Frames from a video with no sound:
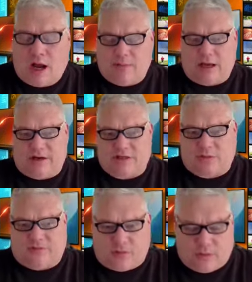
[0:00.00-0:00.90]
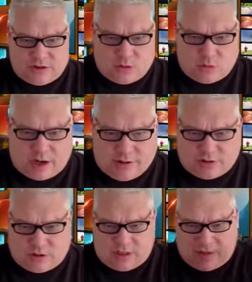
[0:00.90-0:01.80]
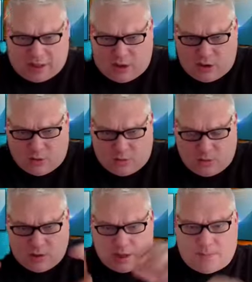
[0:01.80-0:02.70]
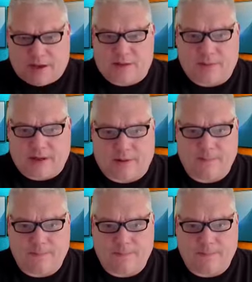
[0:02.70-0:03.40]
I'm Loud Edmond for Winners and Whiners, trying to make you a better, bettor.